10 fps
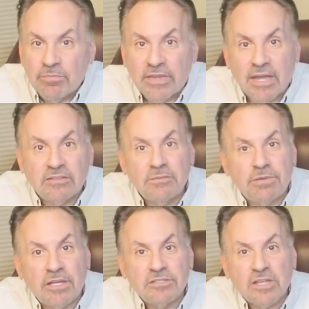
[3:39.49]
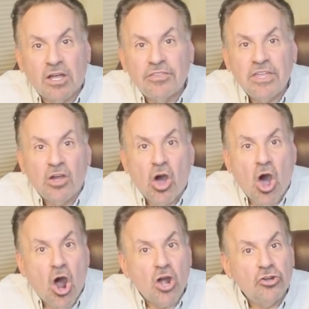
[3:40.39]
That depends on the
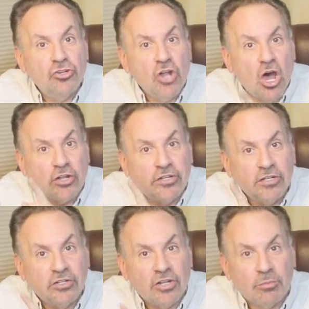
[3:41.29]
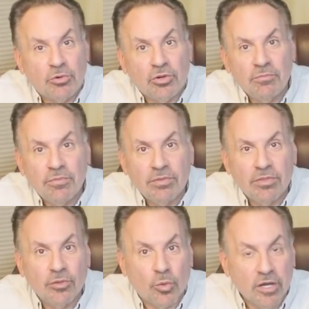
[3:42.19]
R naught number.
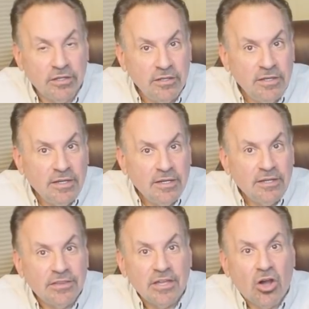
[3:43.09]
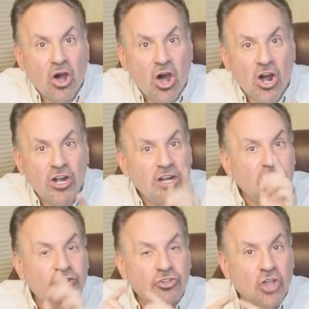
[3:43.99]
The what? The R
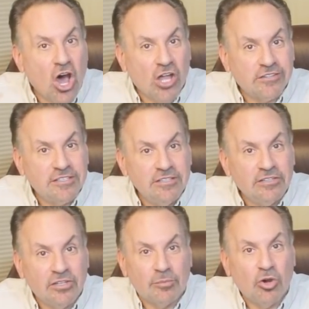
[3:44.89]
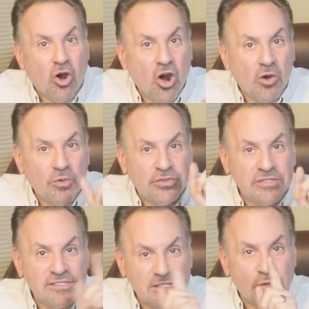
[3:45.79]
naught number, R with a
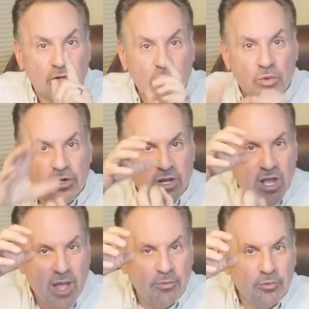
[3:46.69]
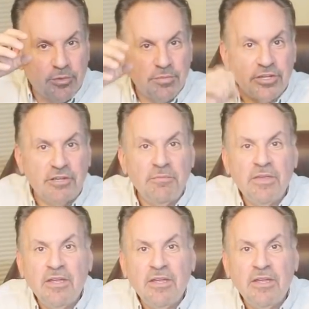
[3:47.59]
zero where a comma would be.